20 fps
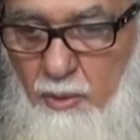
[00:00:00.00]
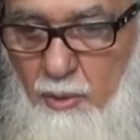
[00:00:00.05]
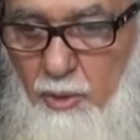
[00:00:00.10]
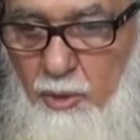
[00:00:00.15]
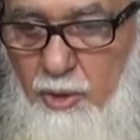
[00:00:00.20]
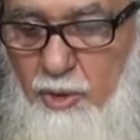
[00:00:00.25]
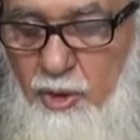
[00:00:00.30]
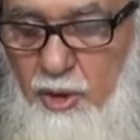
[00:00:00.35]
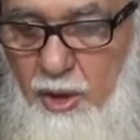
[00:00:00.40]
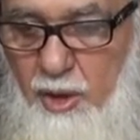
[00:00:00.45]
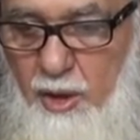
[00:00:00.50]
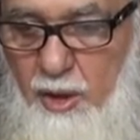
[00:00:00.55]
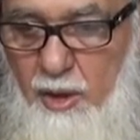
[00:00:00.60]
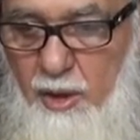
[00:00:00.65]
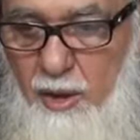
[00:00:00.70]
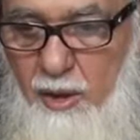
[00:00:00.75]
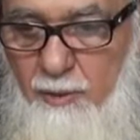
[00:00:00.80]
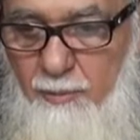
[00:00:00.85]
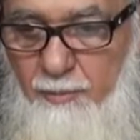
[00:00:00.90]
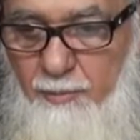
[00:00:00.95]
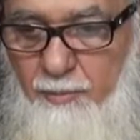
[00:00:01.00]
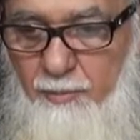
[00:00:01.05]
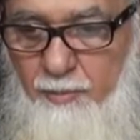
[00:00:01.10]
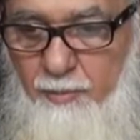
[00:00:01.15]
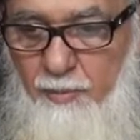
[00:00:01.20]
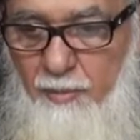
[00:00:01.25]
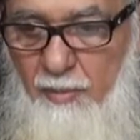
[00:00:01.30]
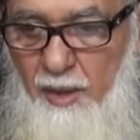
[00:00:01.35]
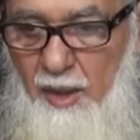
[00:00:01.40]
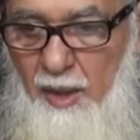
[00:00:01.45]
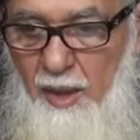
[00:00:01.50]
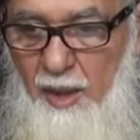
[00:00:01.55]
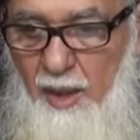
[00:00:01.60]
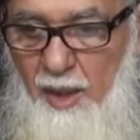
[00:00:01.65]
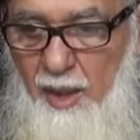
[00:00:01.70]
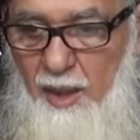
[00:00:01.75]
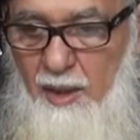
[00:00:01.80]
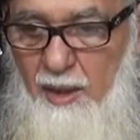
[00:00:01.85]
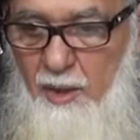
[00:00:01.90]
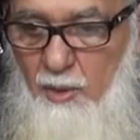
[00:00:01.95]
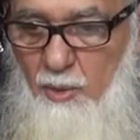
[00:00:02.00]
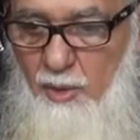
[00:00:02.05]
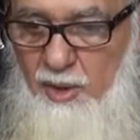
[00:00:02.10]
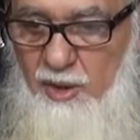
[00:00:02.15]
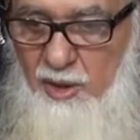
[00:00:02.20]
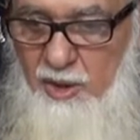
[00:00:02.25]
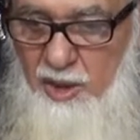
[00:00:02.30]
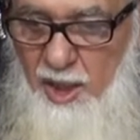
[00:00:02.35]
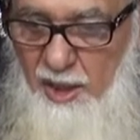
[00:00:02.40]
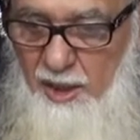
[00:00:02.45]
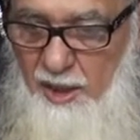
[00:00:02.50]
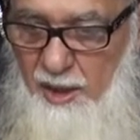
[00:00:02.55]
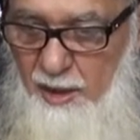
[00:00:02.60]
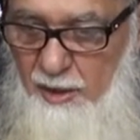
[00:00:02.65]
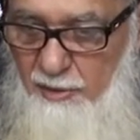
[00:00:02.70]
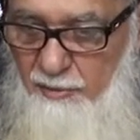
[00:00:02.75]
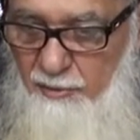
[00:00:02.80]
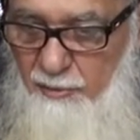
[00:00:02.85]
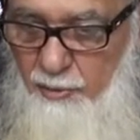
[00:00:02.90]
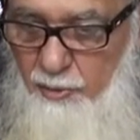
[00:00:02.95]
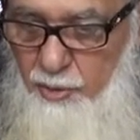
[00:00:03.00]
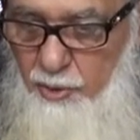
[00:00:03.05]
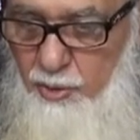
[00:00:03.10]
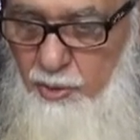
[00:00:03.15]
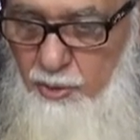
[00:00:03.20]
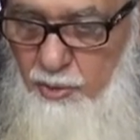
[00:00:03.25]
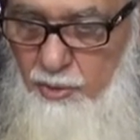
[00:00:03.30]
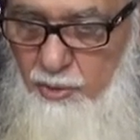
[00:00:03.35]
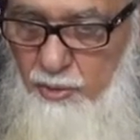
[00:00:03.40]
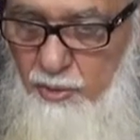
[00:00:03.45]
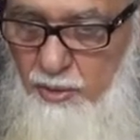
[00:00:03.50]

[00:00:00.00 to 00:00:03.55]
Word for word: watching, and he was checking the food.